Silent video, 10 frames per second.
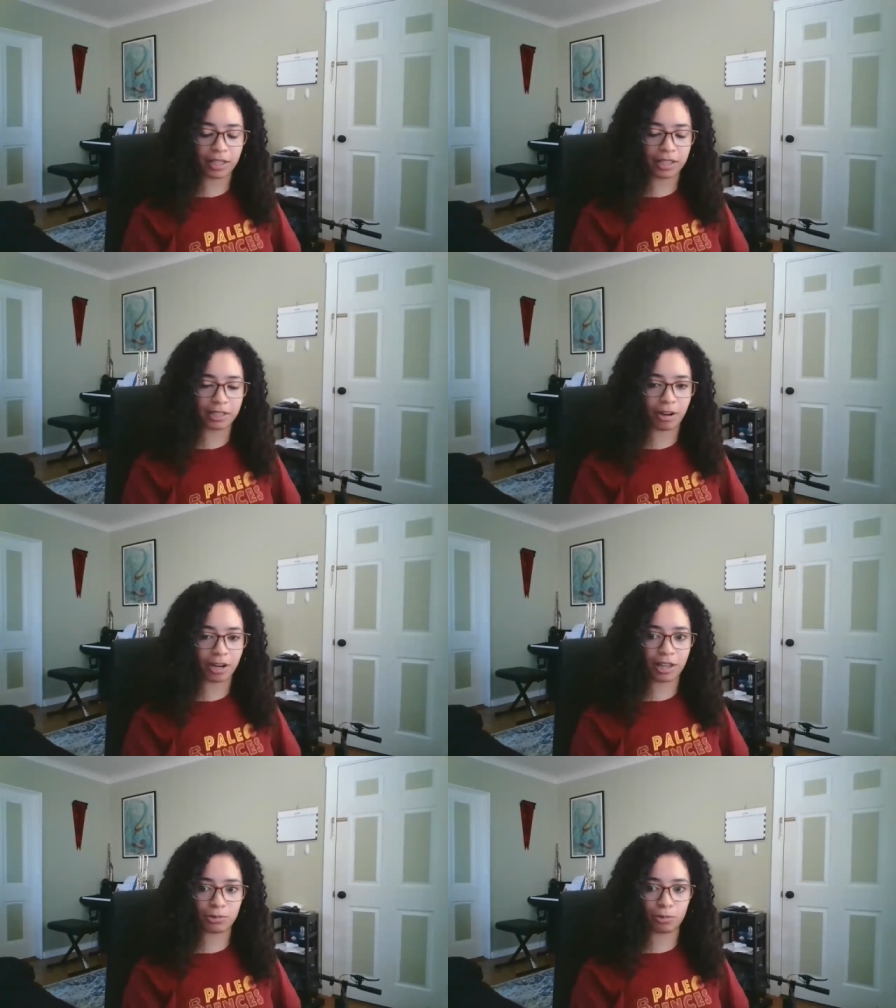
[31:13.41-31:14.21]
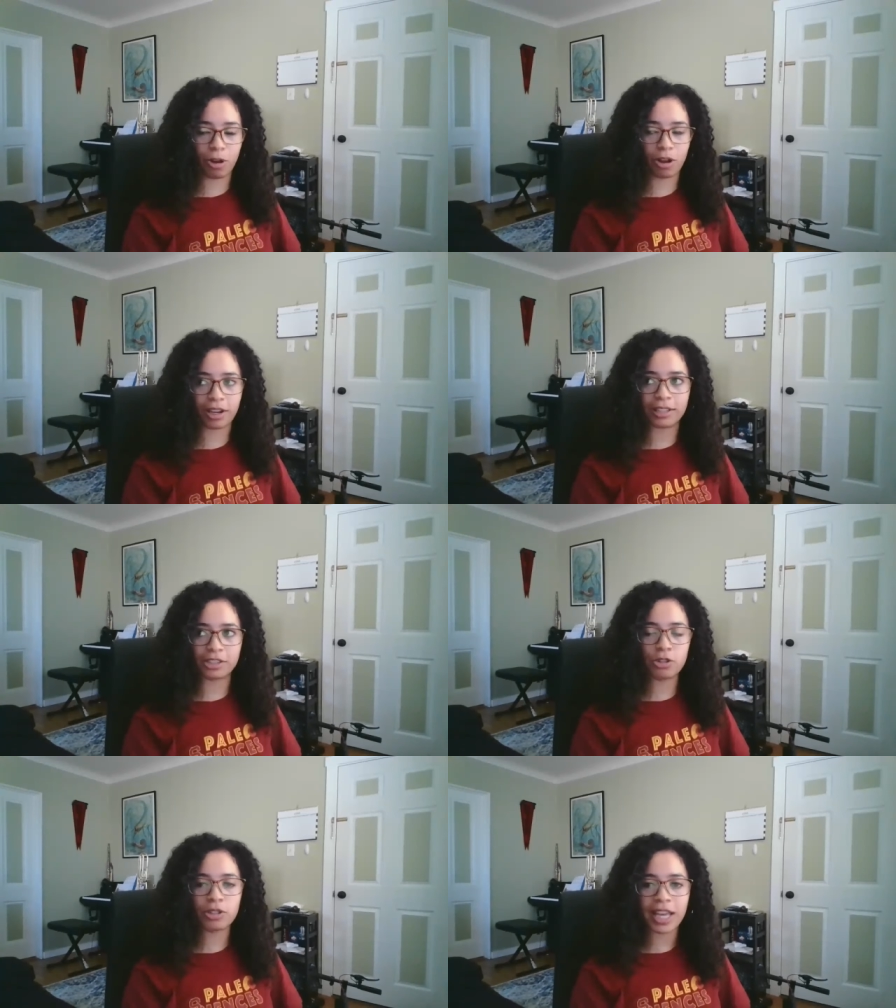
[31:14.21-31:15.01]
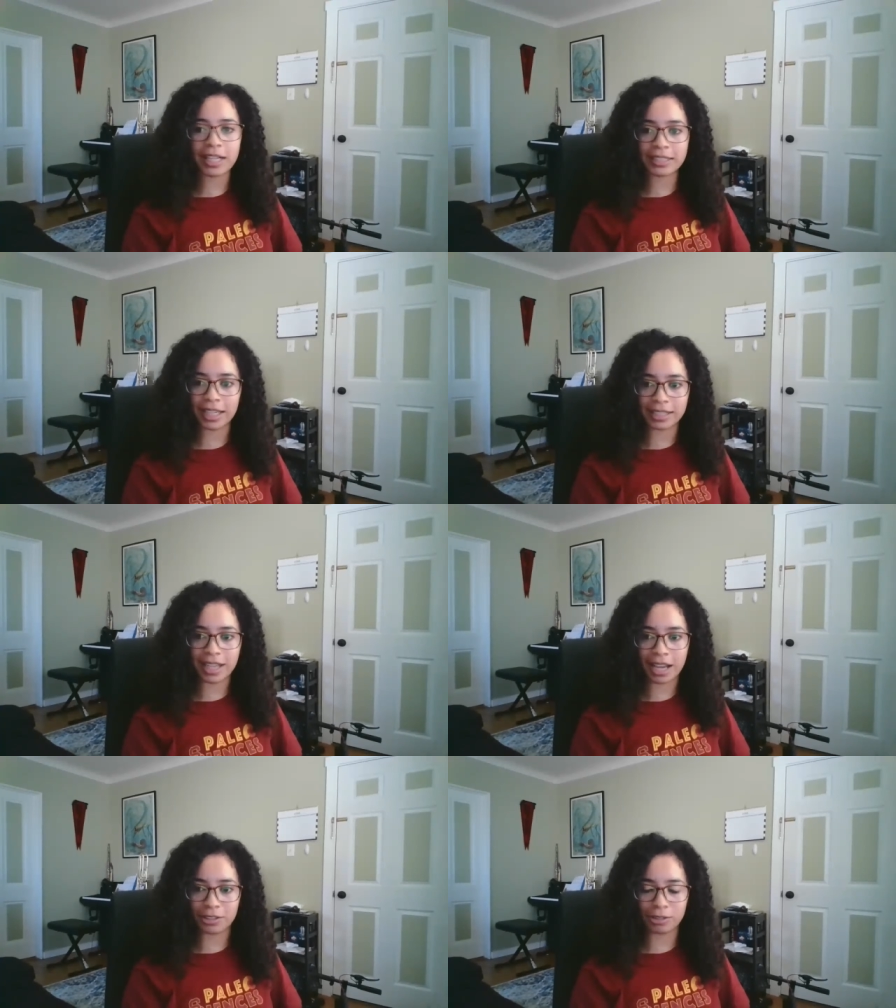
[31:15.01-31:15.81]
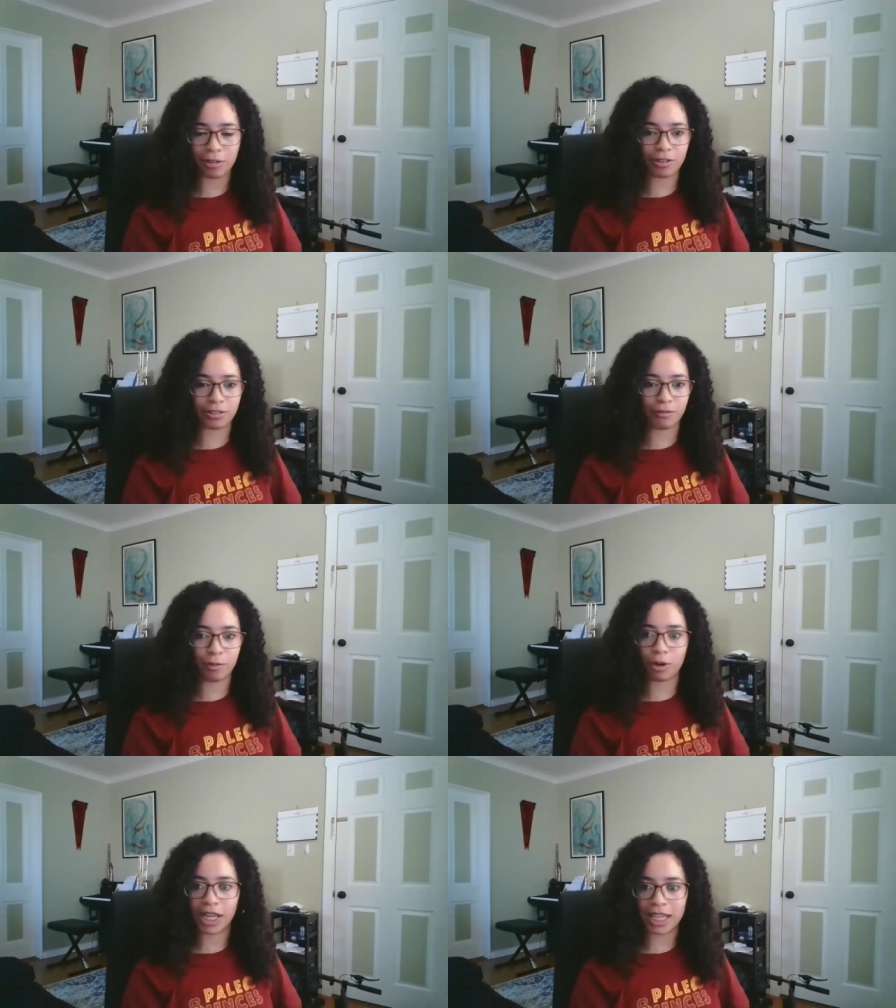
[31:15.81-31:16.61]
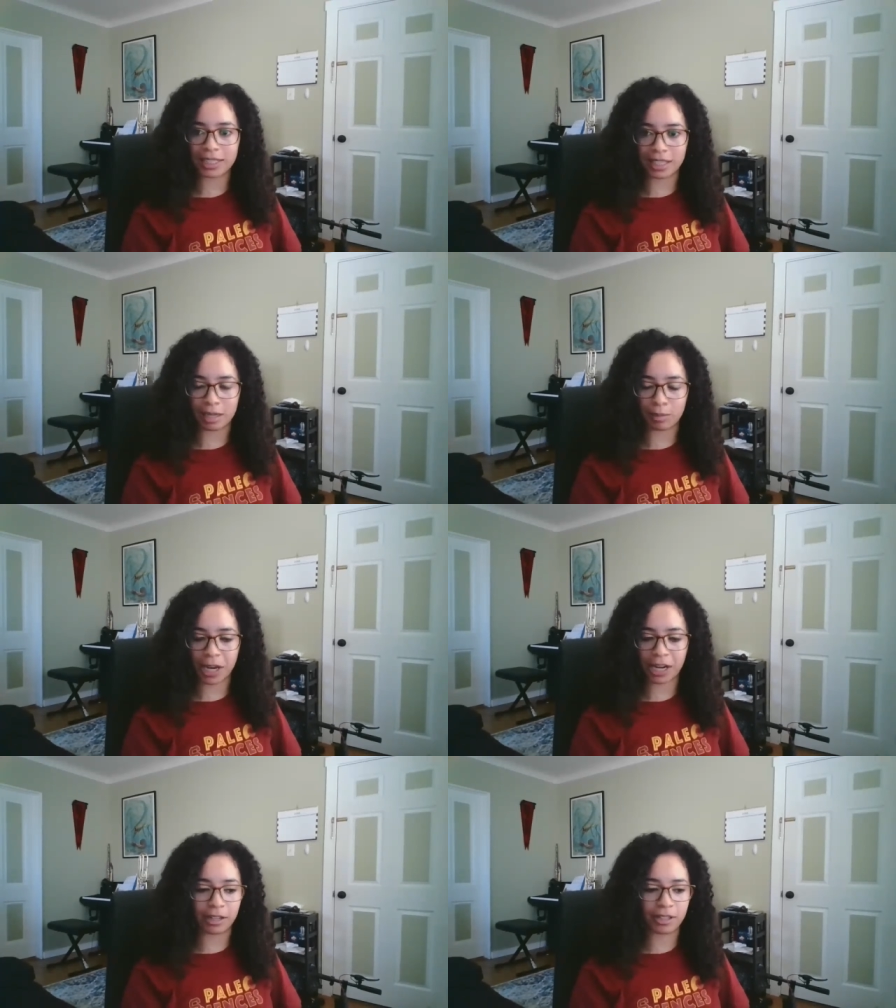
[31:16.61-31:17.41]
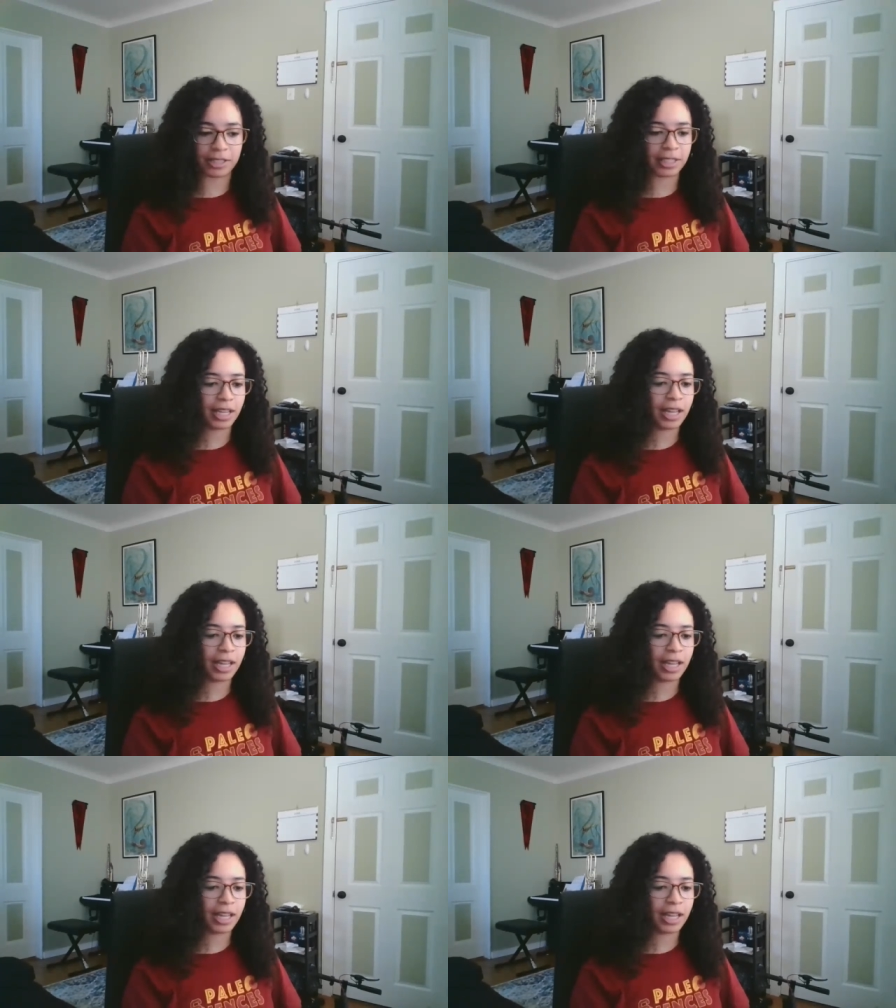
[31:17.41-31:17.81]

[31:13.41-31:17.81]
These crocodiles would walk on 2 legs like dinosaurs and 4 legs like bears.